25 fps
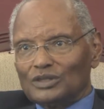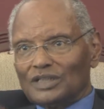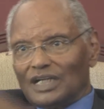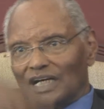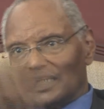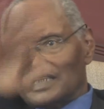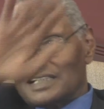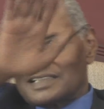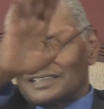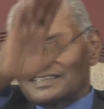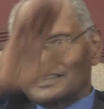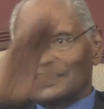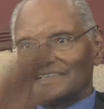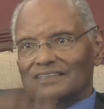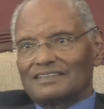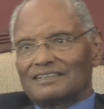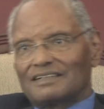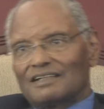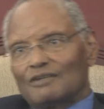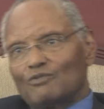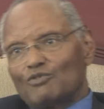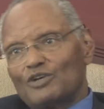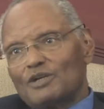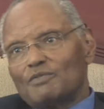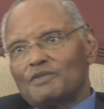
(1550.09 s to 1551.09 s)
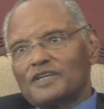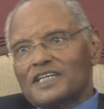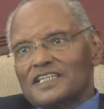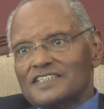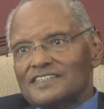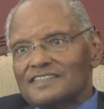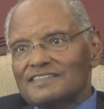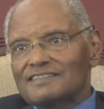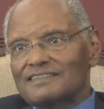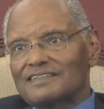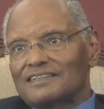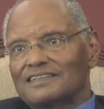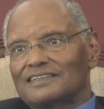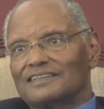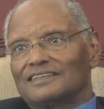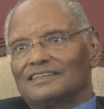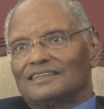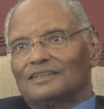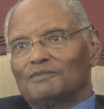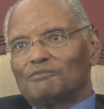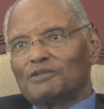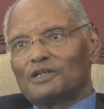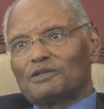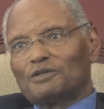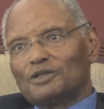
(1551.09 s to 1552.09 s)
Alexandria will be history,
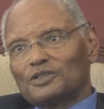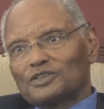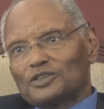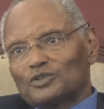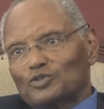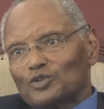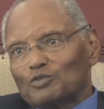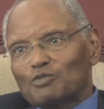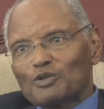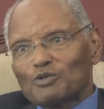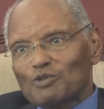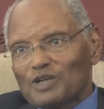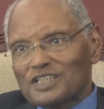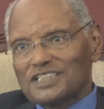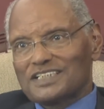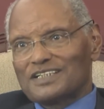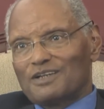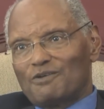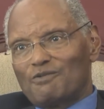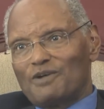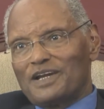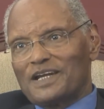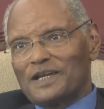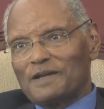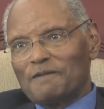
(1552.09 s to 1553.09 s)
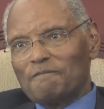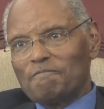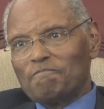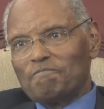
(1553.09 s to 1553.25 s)
because it will be washed away.